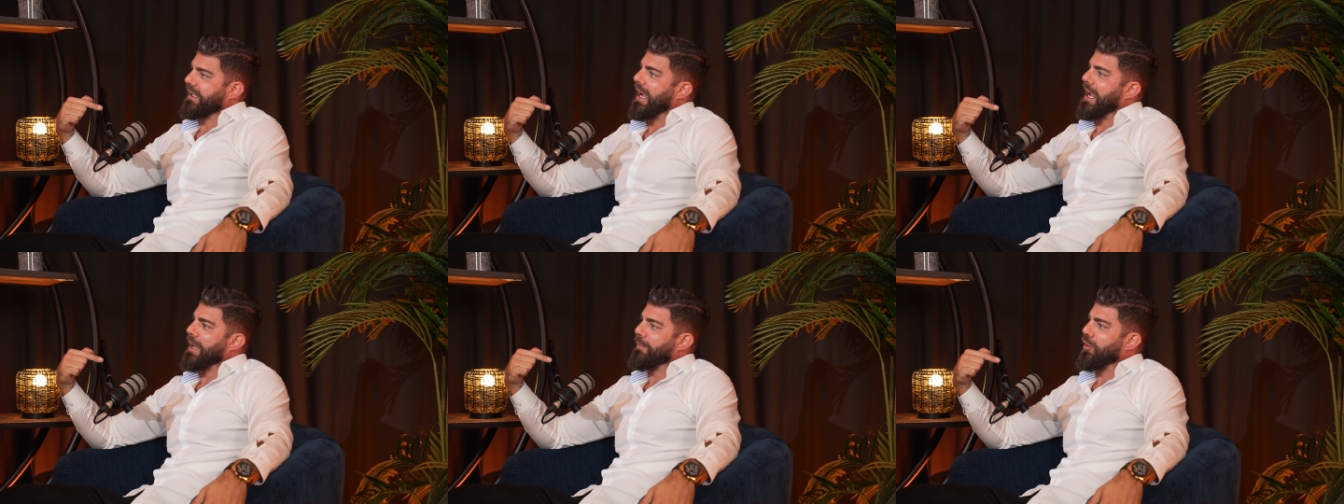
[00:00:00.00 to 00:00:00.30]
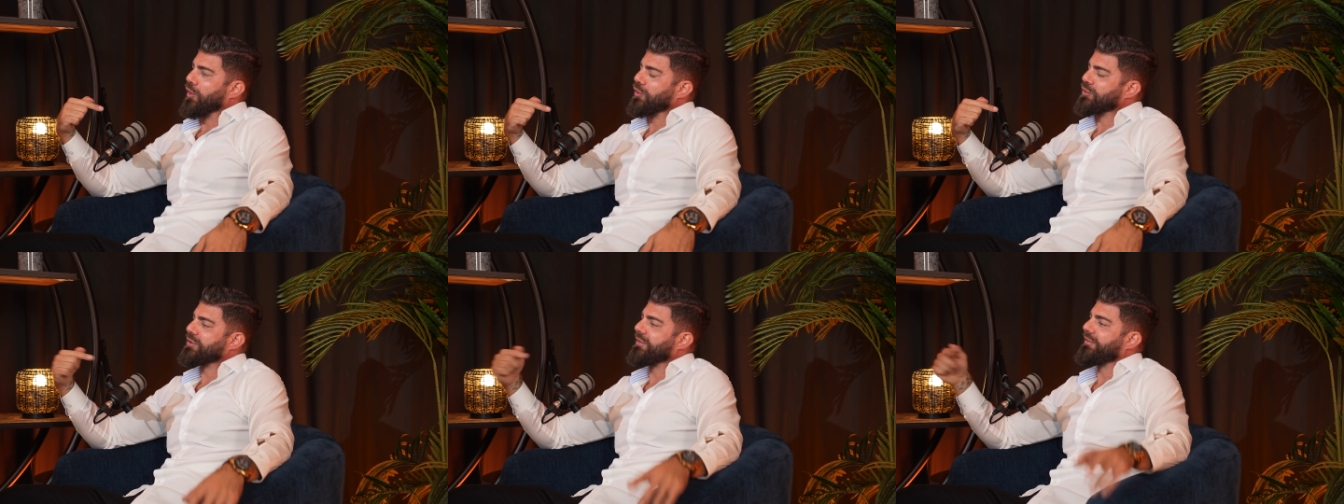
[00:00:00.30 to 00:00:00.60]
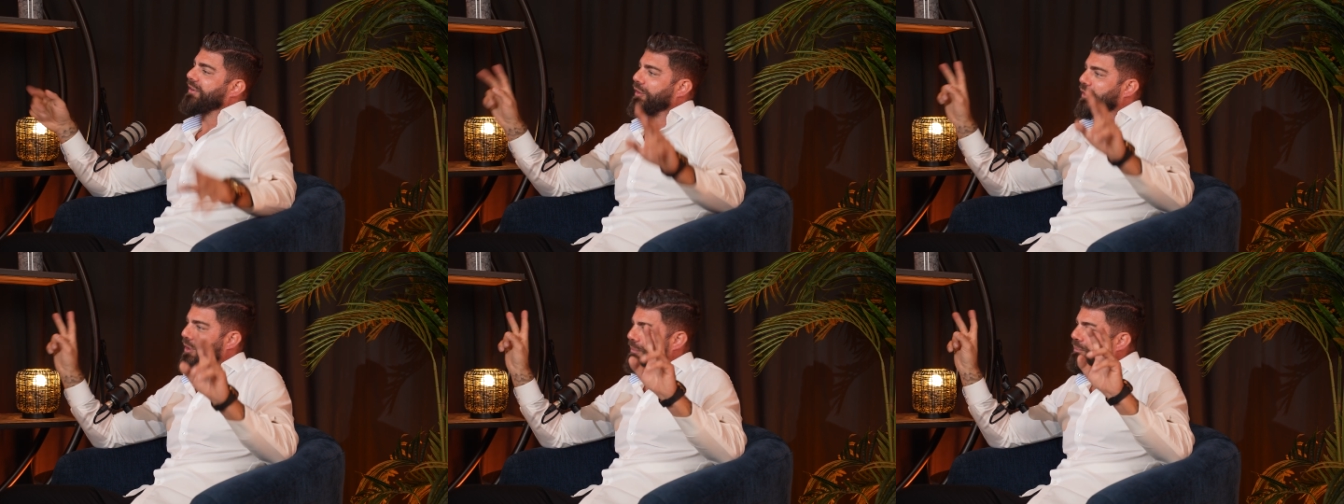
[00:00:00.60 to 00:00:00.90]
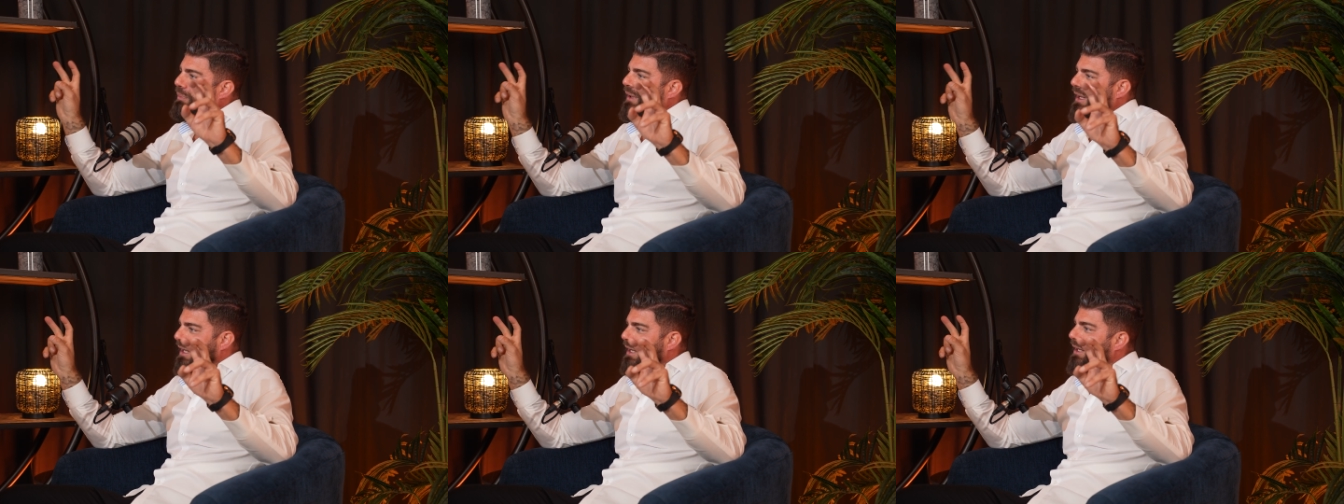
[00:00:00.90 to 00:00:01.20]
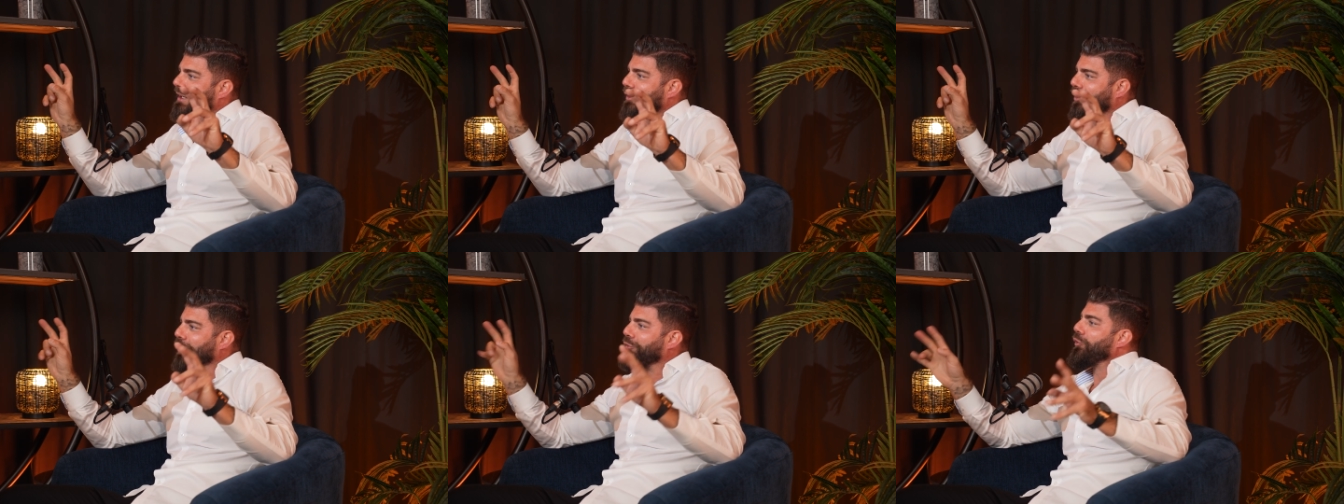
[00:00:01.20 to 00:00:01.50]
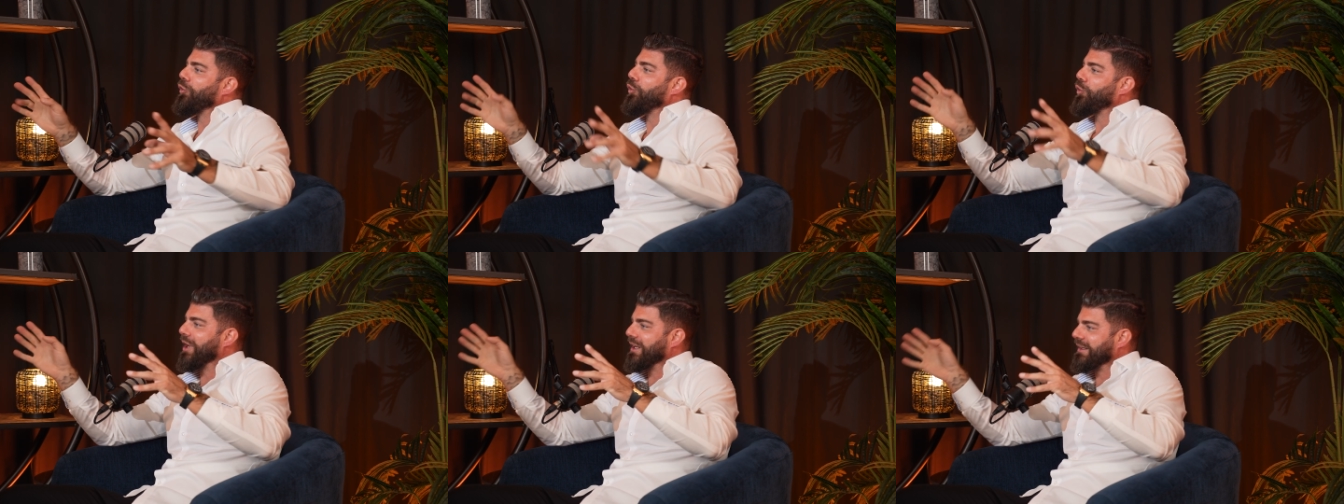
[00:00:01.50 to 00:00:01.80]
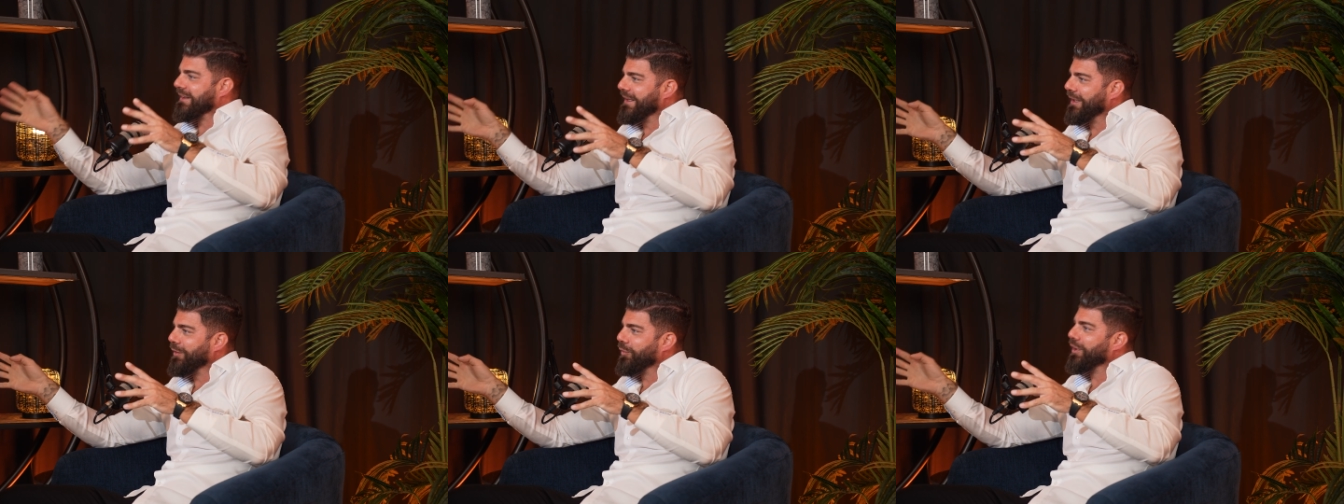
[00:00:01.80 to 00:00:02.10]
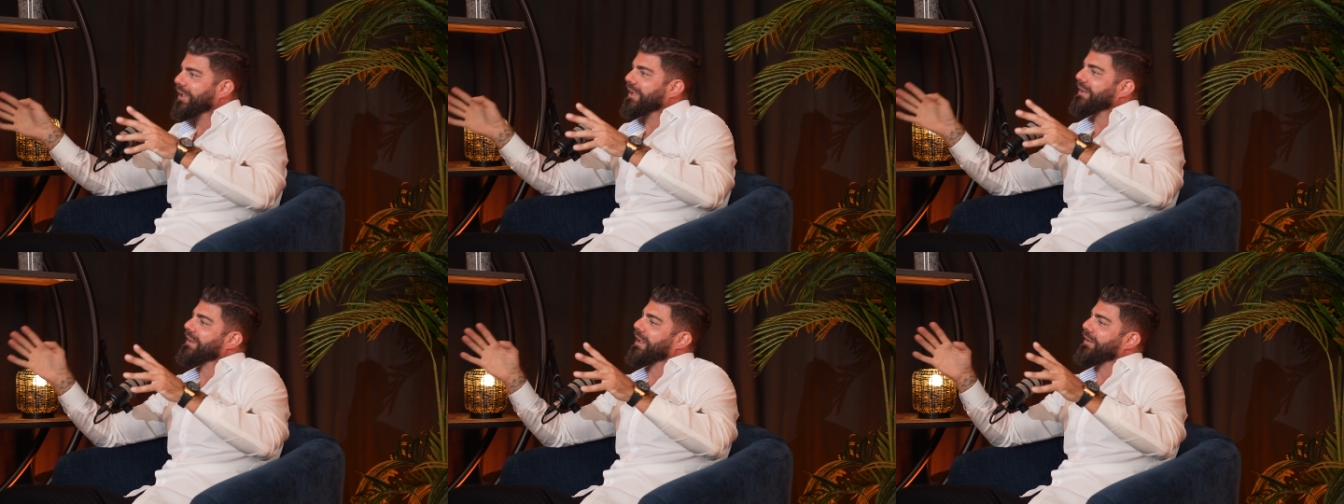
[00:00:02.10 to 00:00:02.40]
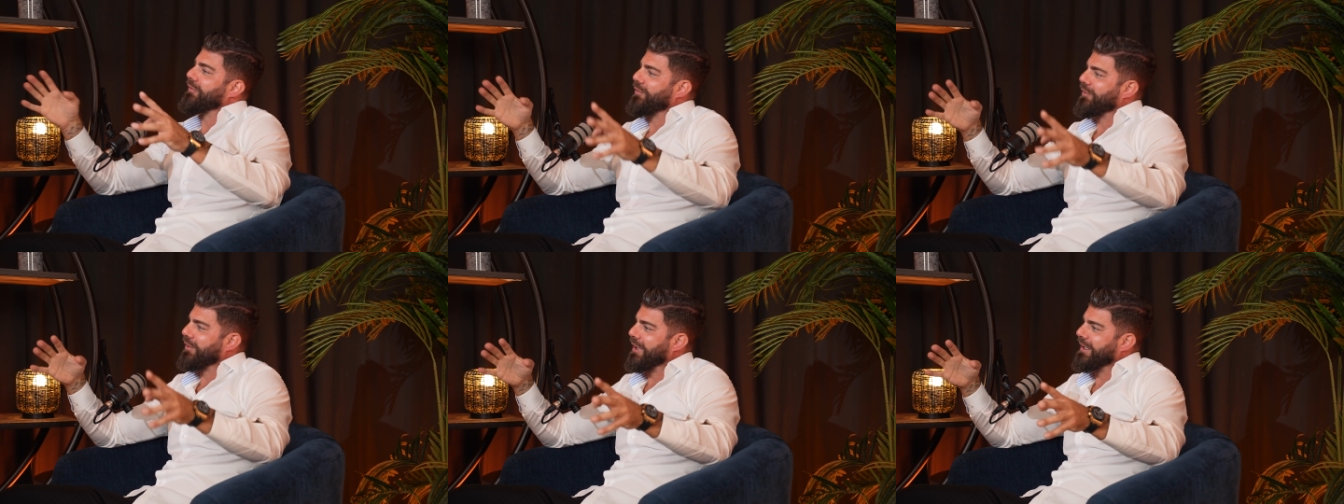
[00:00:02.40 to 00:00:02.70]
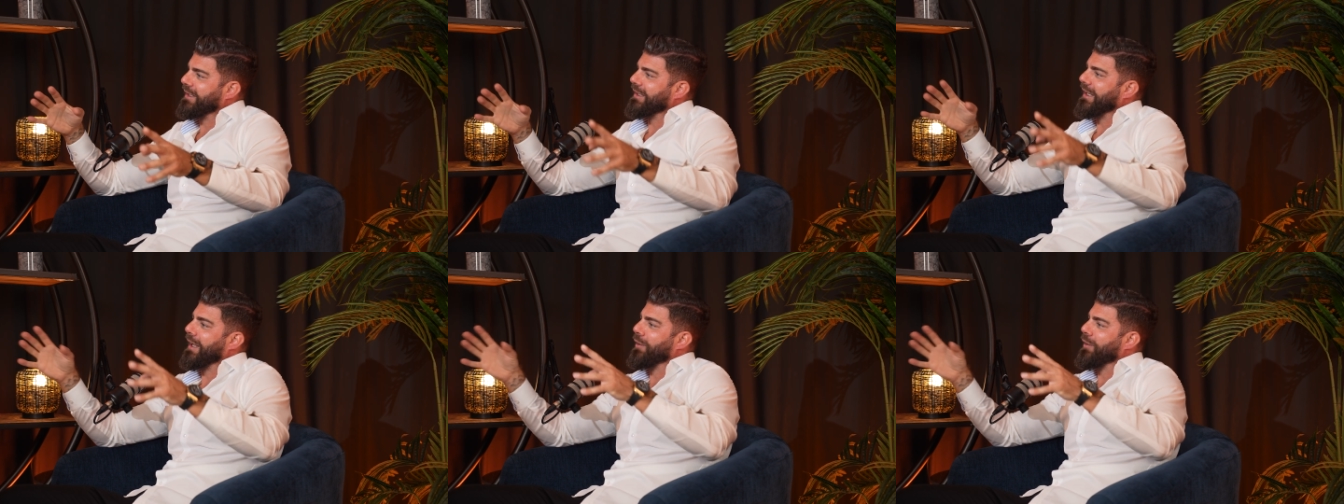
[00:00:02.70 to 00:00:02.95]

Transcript: I'm also very picky of who I deal with and